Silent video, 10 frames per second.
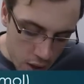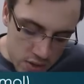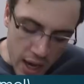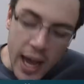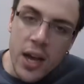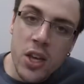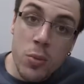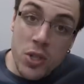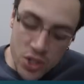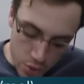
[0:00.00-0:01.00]
So how you
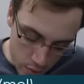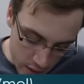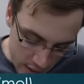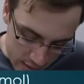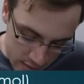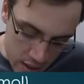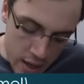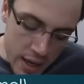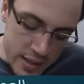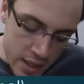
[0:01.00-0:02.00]
would do this
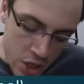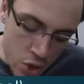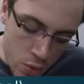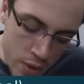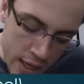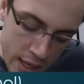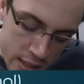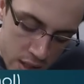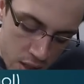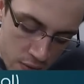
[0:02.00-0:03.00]
is that you
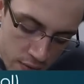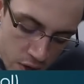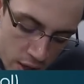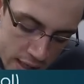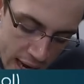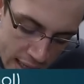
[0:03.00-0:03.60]
need to convert